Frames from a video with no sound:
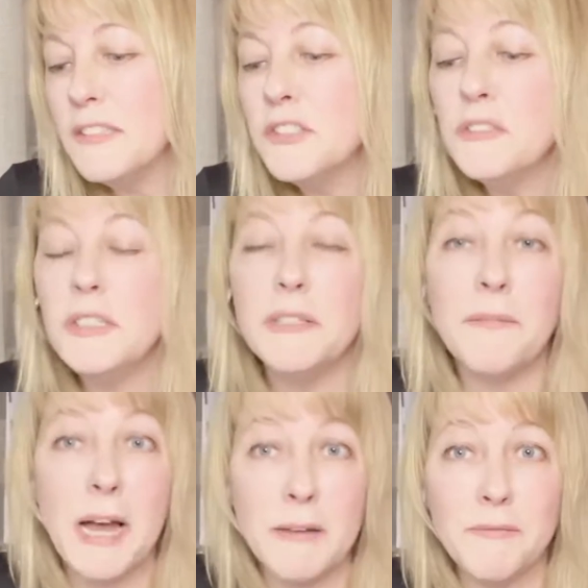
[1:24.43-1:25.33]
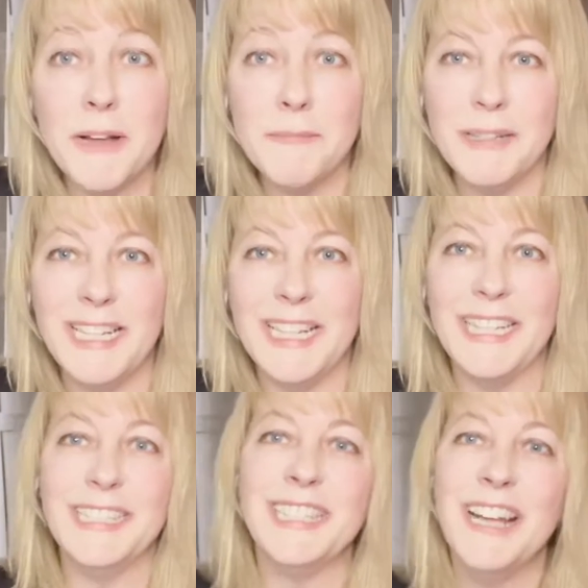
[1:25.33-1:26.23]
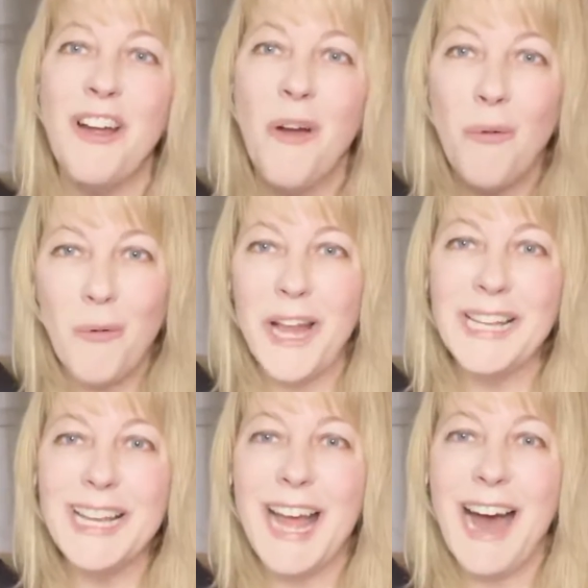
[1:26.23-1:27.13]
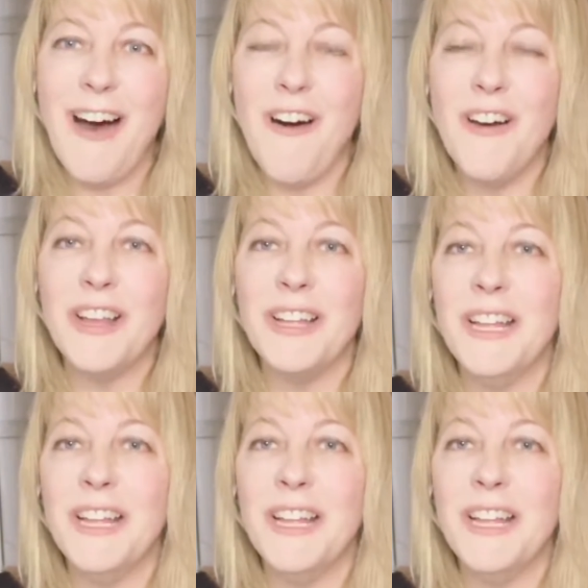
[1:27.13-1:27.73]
So the divine feminine right now